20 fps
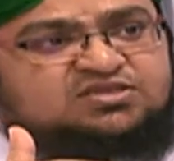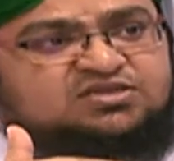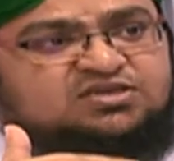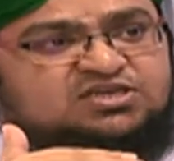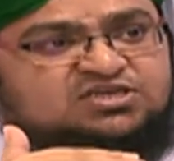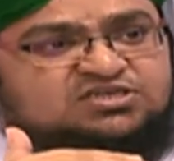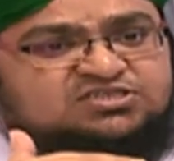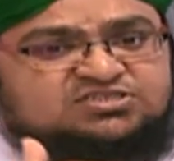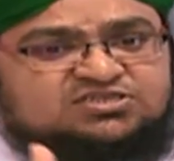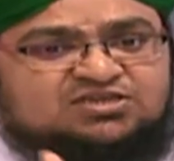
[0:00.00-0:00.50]

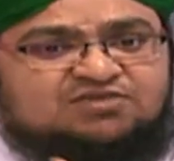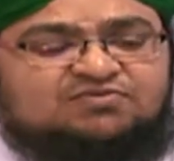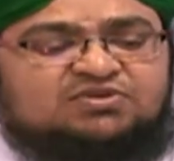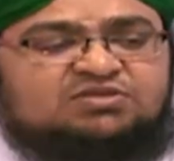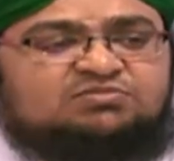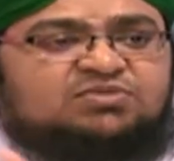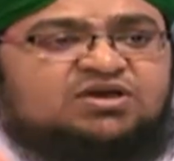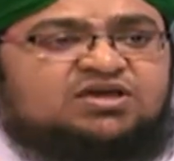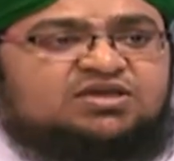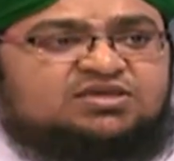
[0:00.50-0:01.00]
in
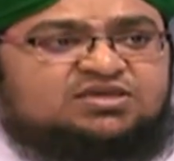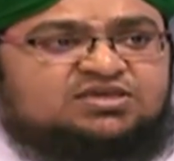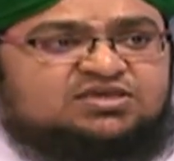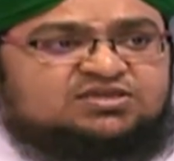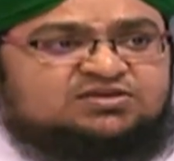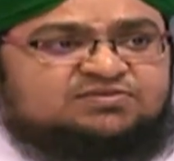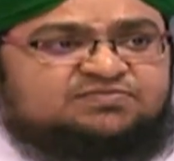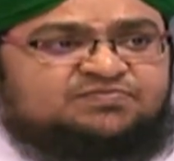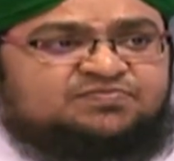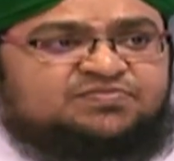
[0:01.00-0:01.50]
traveling by
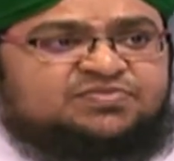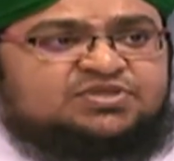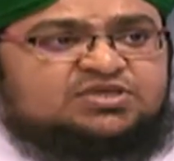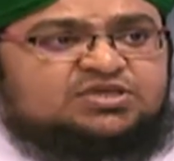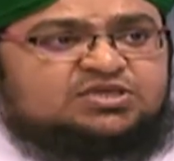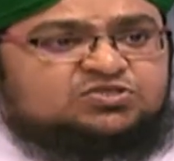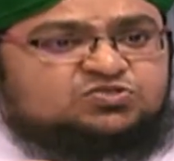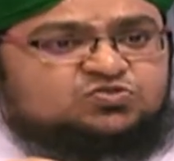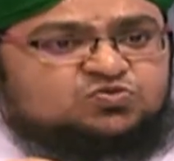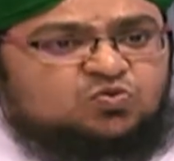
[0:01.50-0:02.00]
air
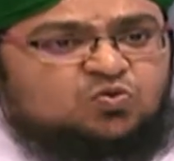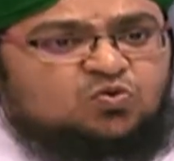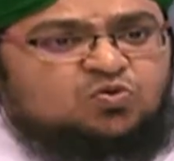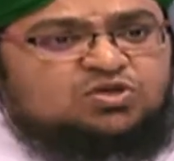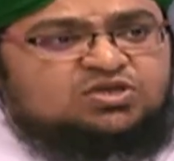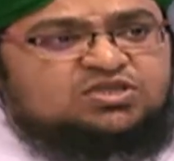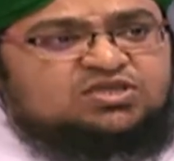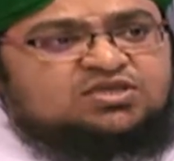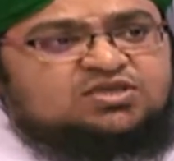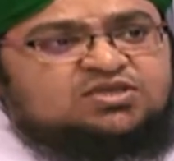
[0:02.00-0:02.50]
is
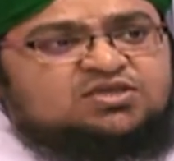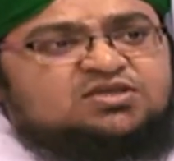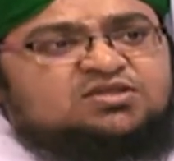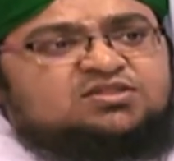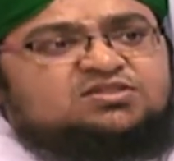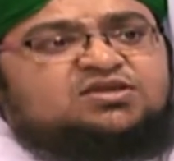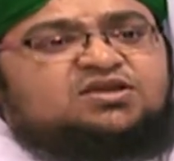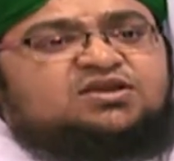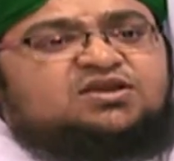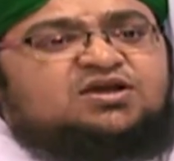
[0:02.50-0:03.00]
only
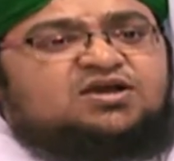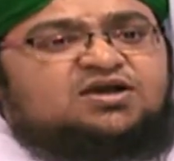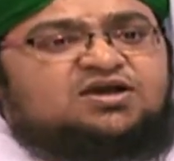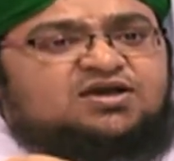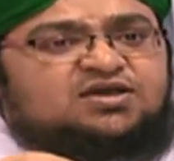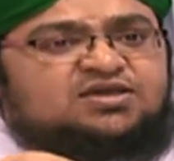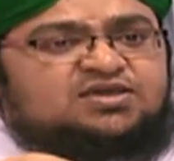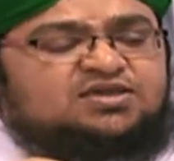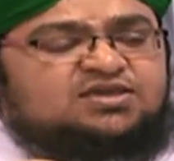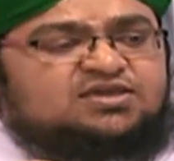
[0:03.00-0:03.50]
that
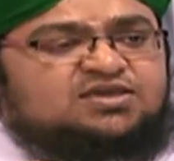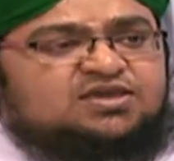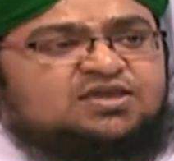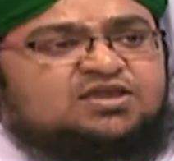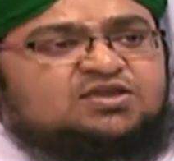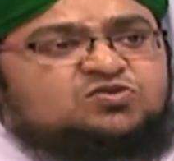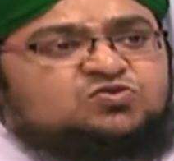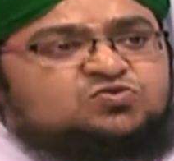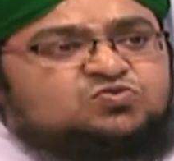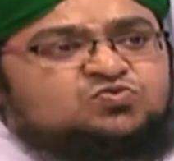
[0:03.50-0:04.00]
I
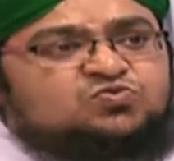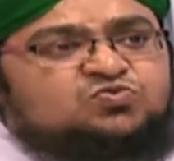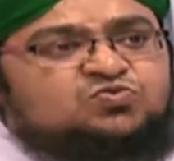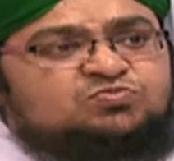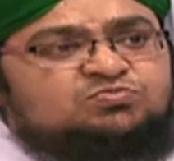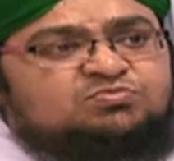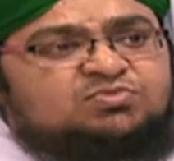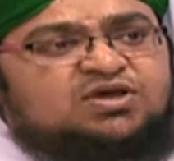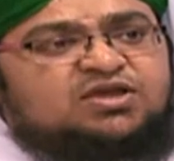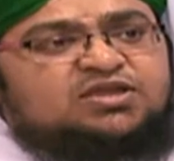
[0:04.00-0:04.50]
can do
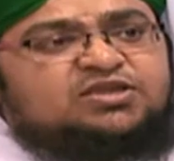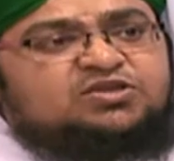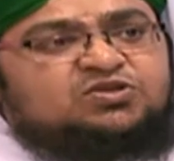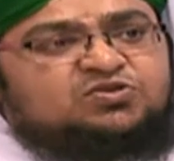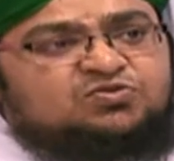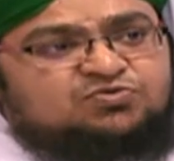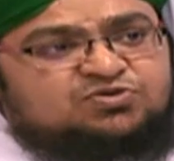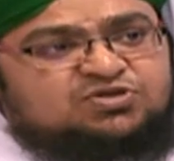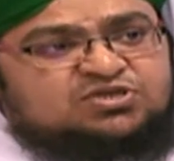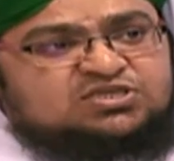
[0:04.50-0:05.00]
my
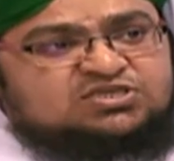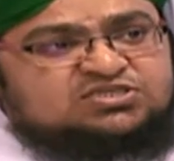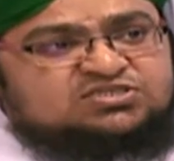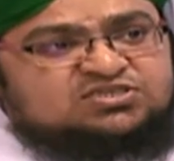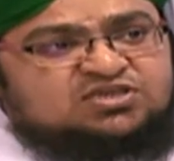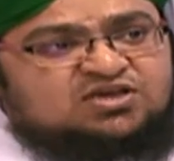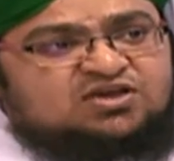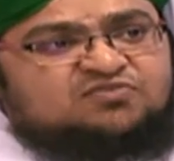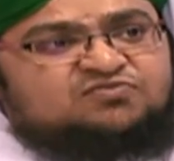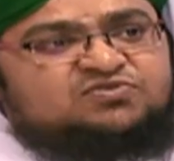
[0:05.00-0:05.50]
duties
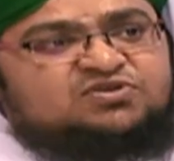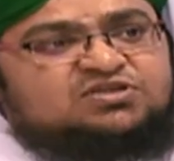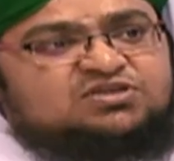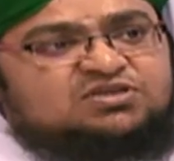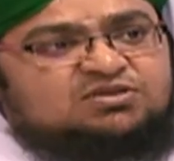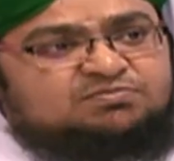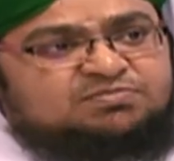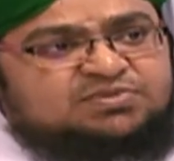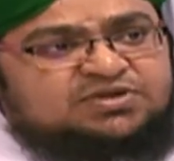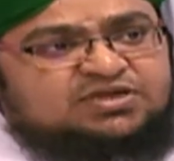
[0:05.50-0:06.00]
after
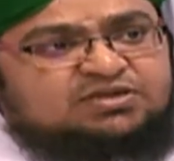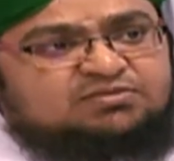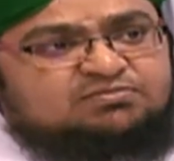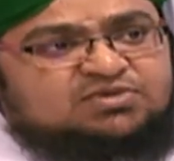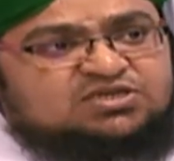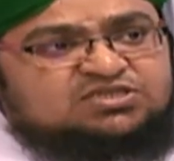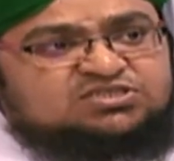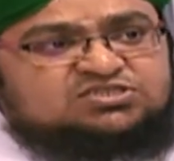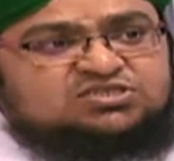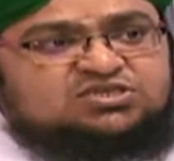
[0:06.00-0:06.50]
completing
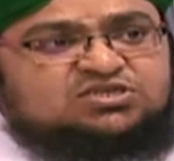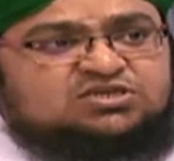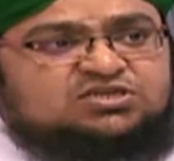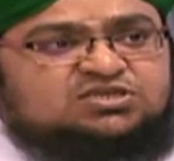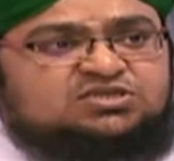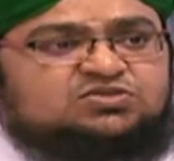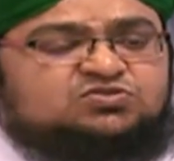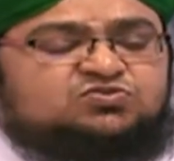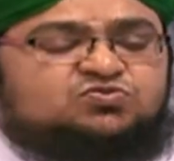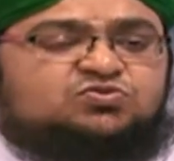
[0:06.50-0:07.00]
my
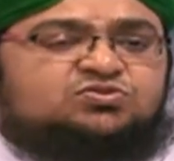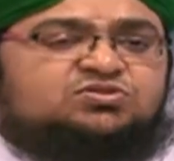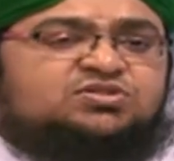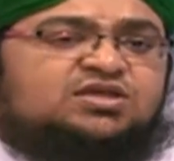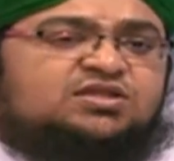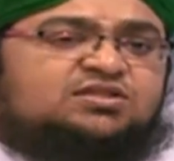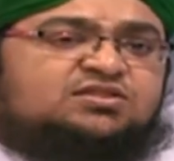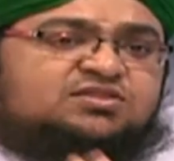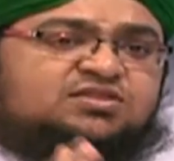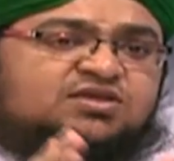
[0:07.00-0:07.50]
journey, so
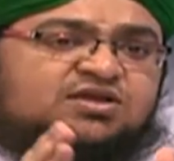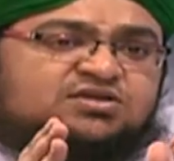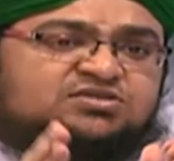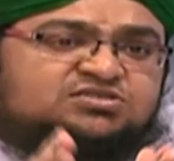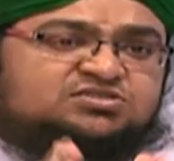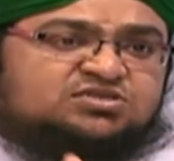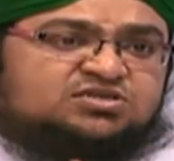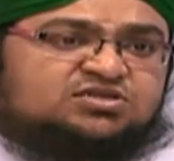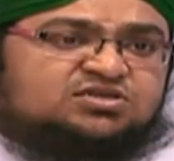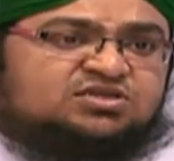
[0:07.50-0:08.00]
then that
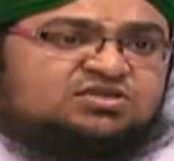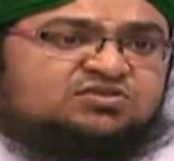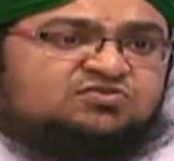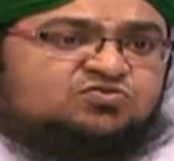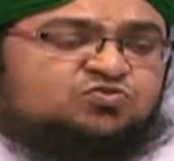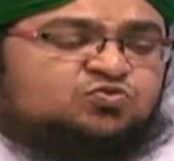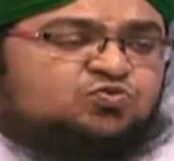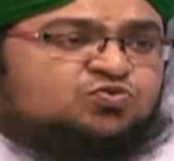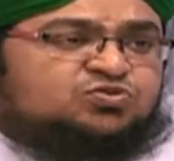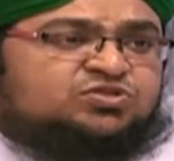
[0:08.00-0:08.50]
journey,
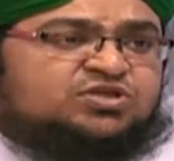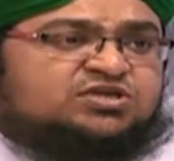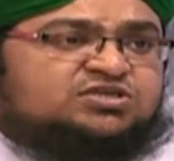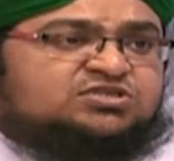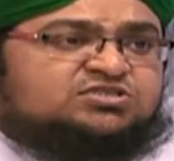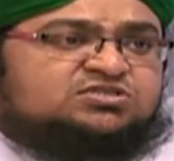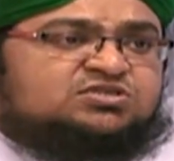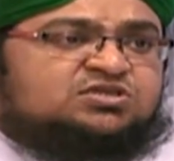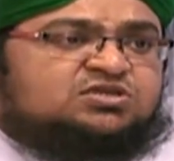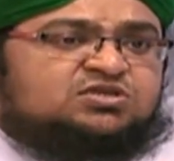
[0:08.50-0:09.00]
though that
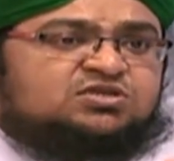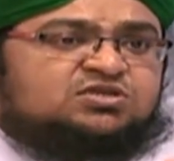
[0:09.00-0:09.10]
is